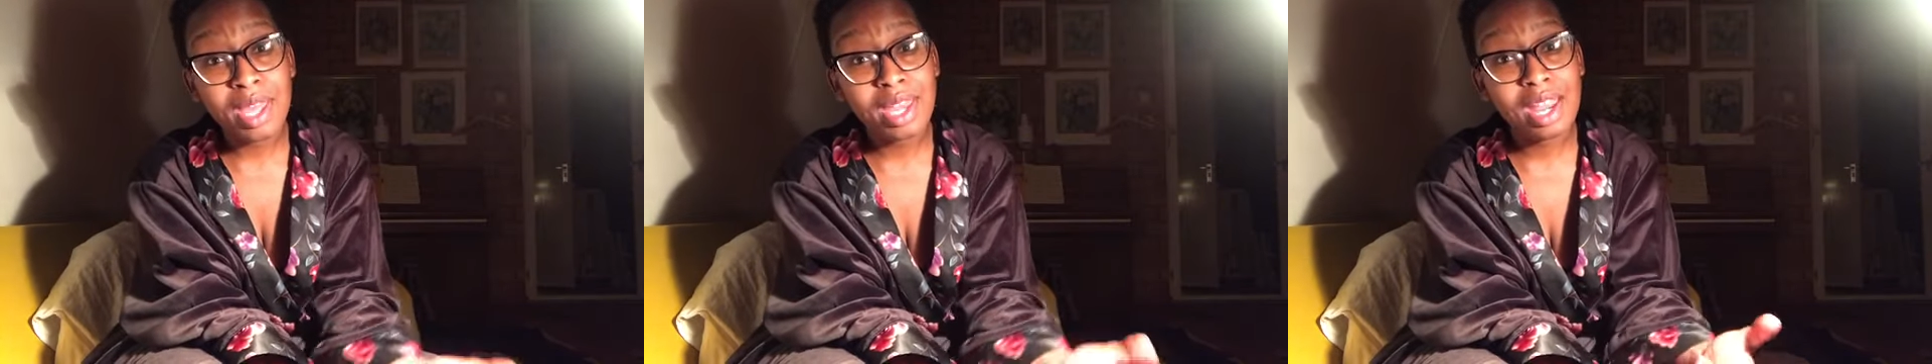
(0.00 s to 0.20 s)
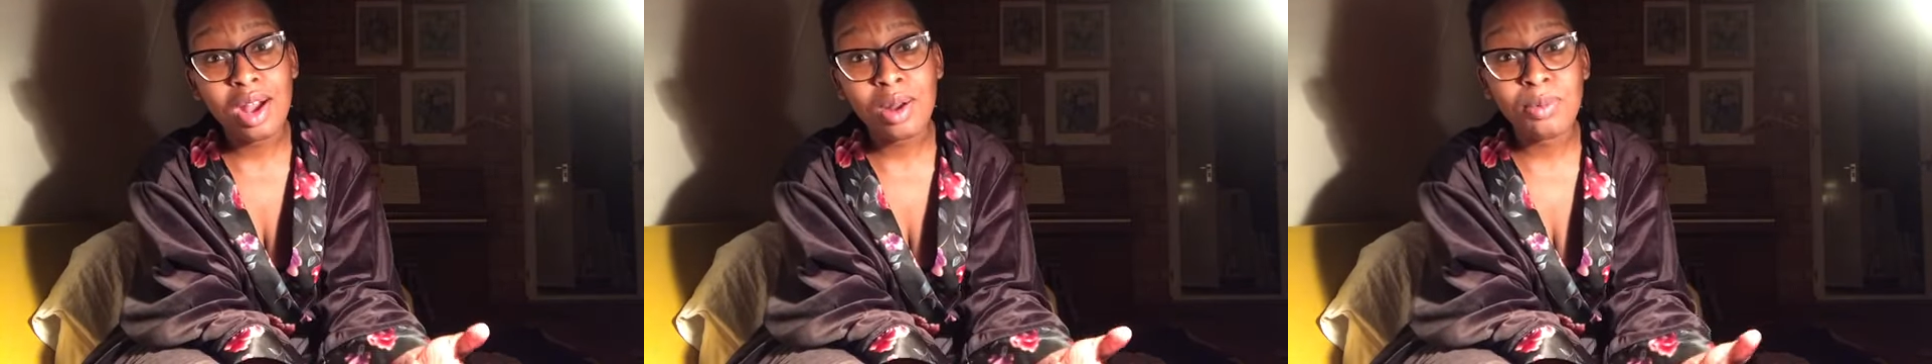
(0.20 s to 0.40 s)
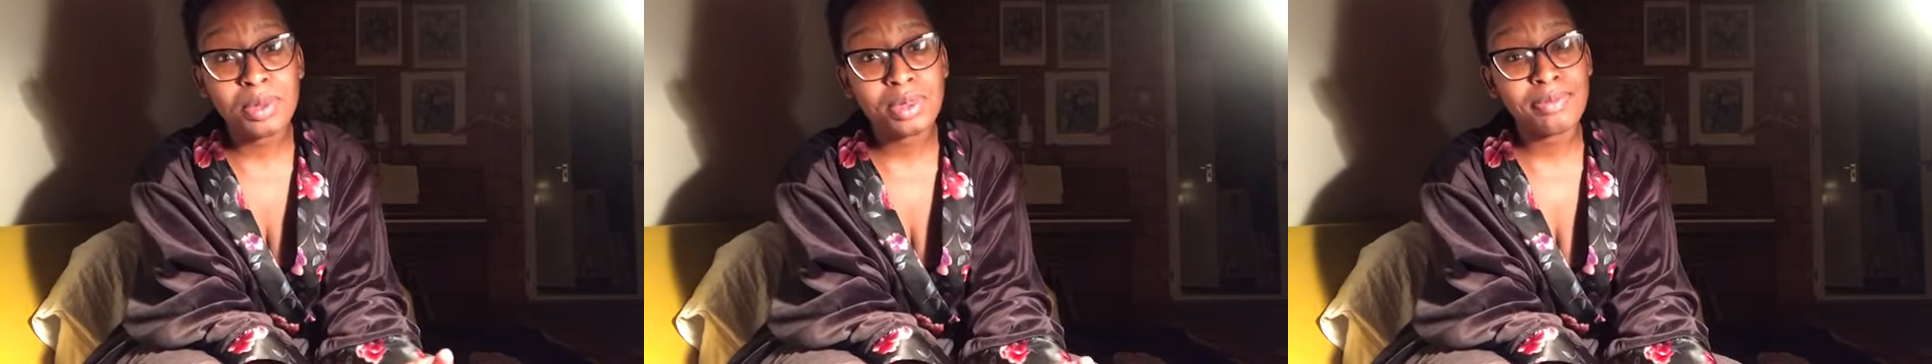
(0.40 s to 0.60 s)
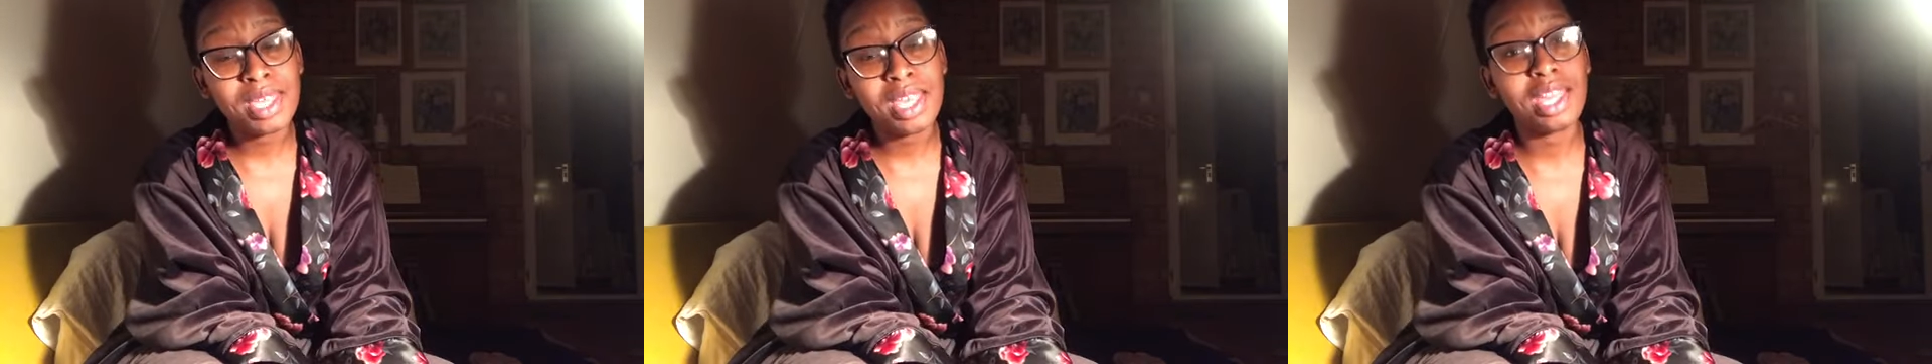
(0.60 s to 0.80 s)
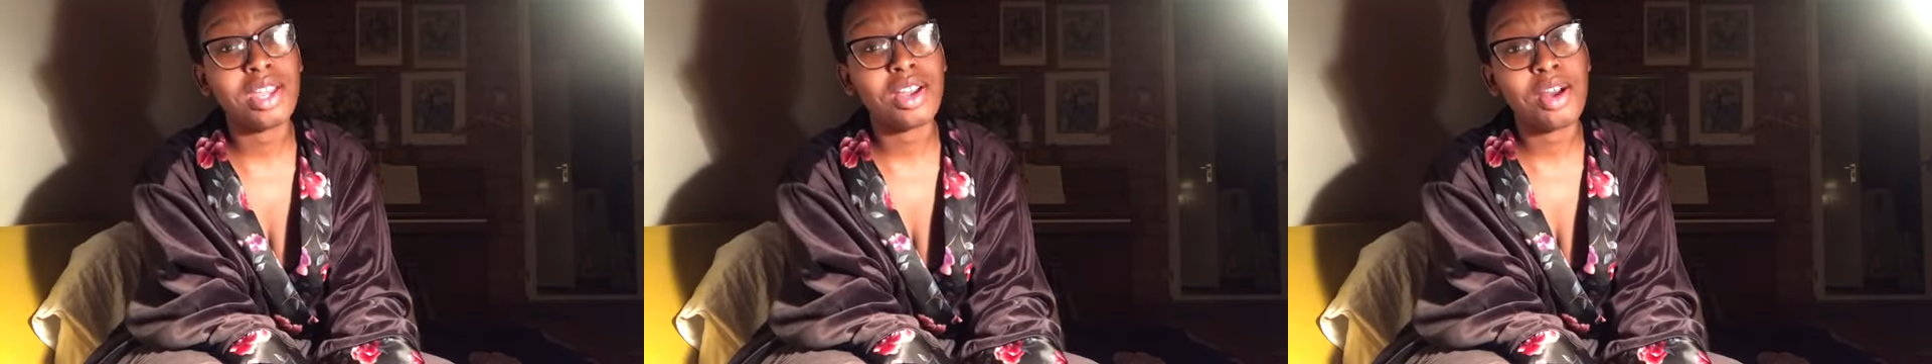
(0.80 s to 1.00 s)
and help with me
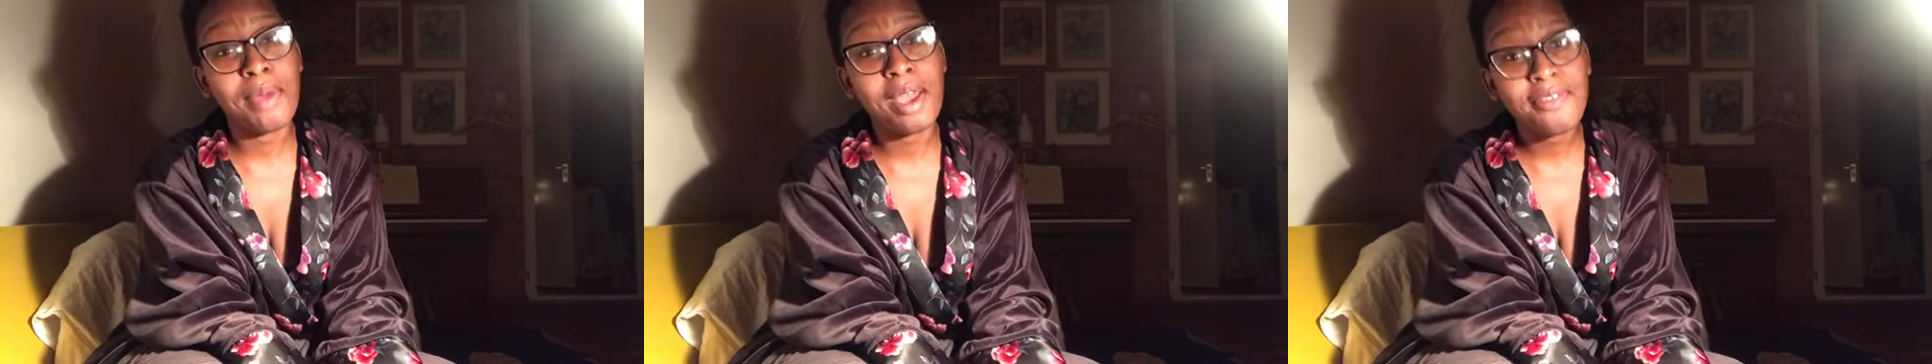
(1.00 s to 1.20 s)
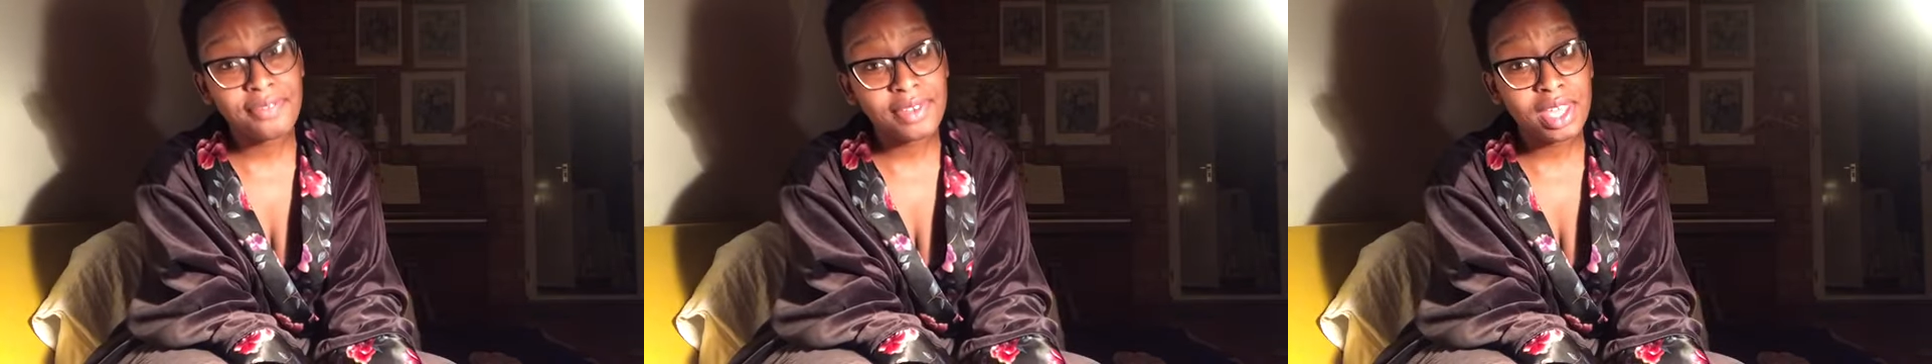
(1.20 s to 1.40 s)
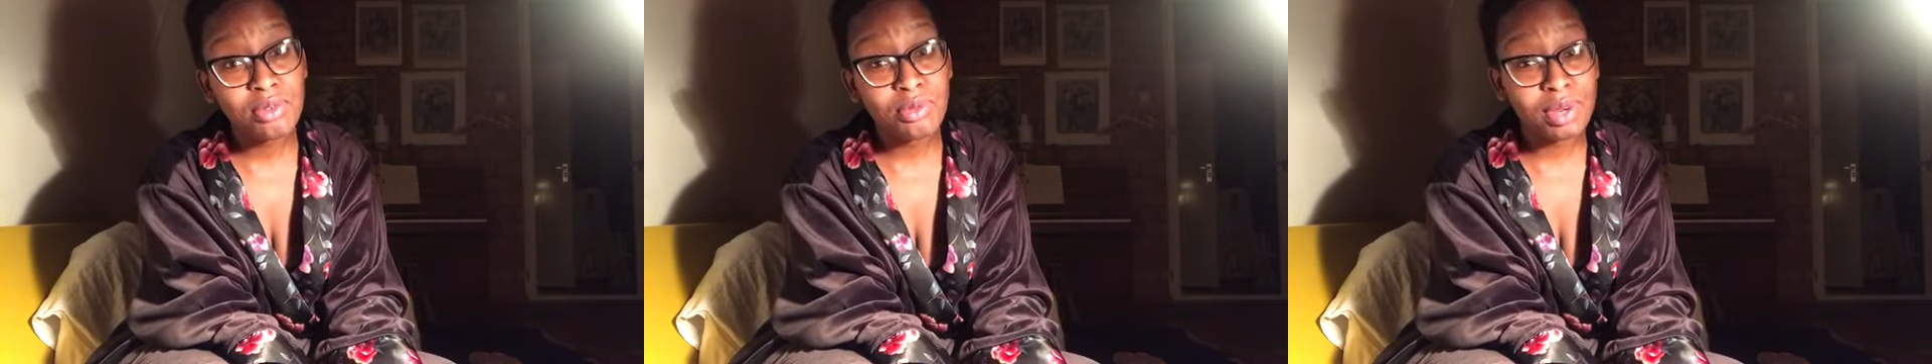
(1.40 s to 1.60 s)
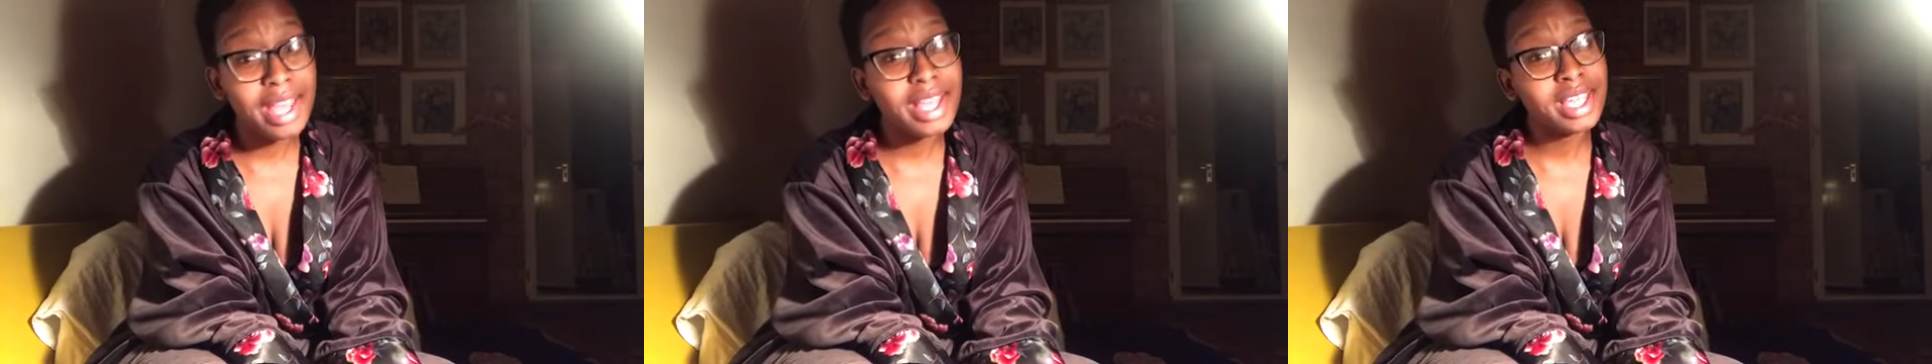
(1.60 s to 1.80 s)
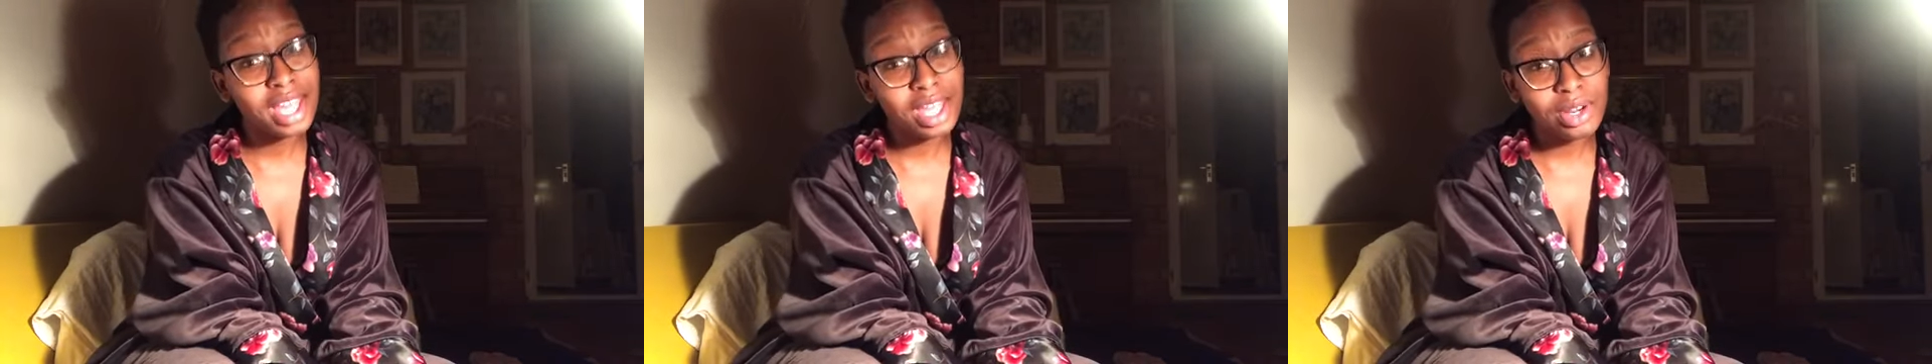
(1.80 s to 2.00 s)
getting on my feet when I
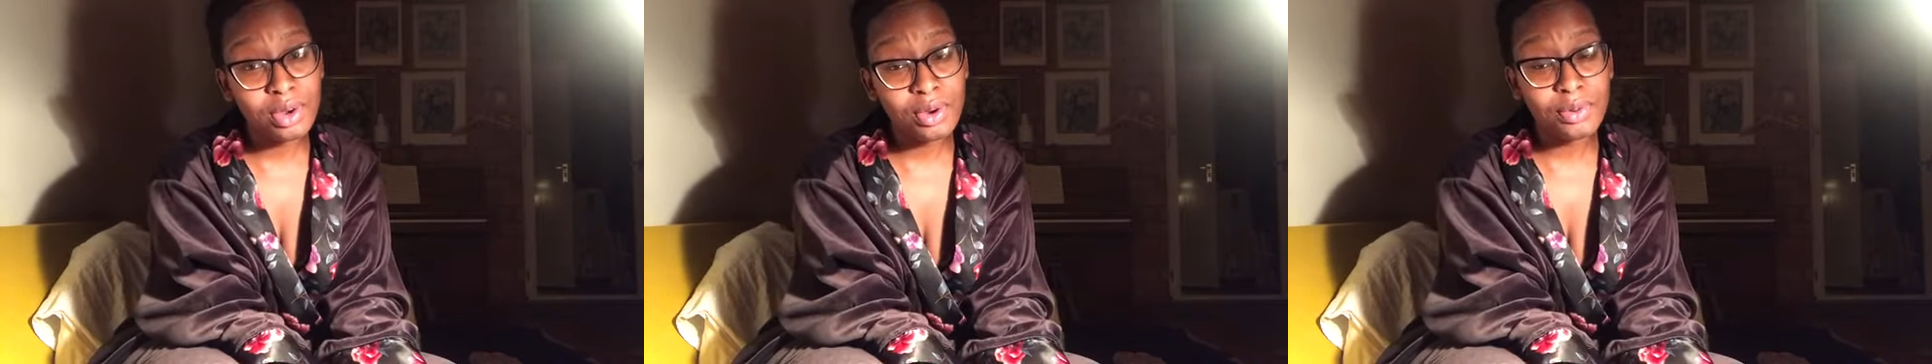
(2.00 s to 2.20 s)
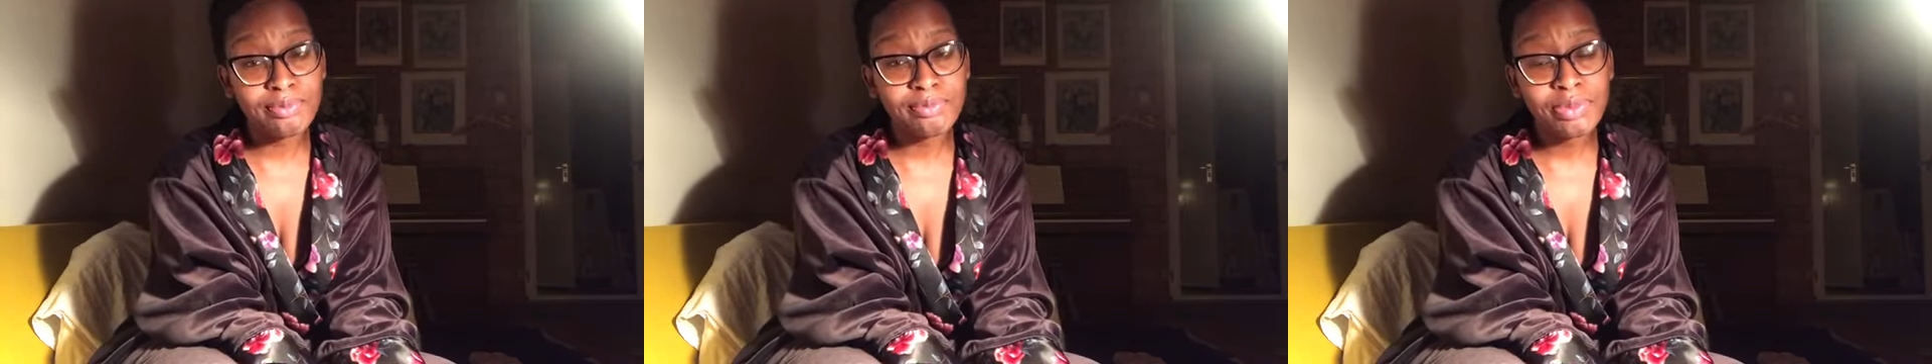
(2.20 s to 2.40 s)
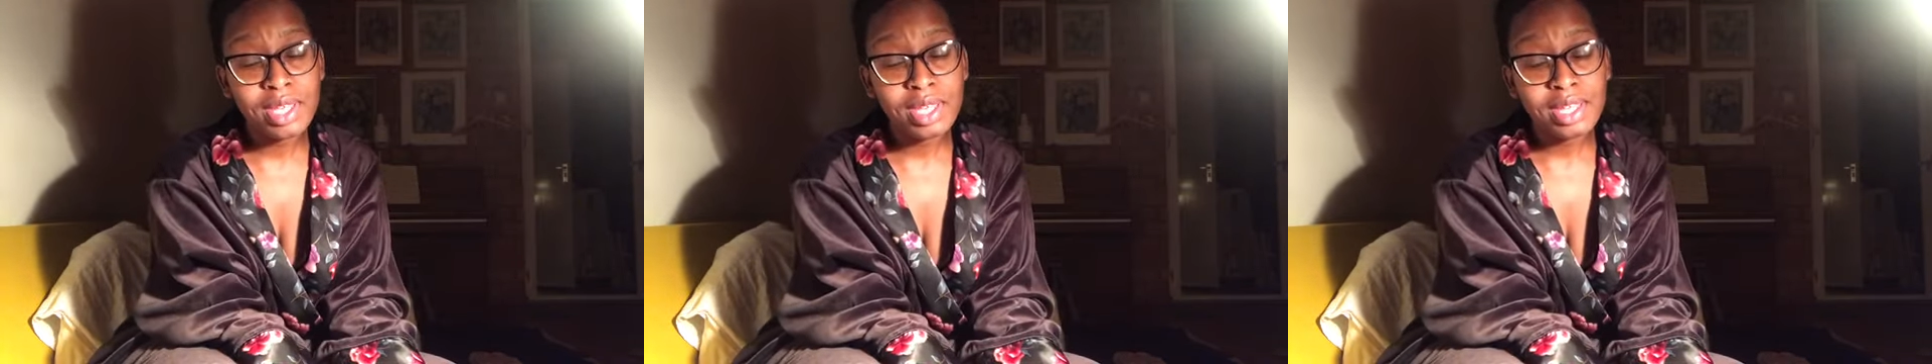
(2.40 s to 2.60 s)
get home.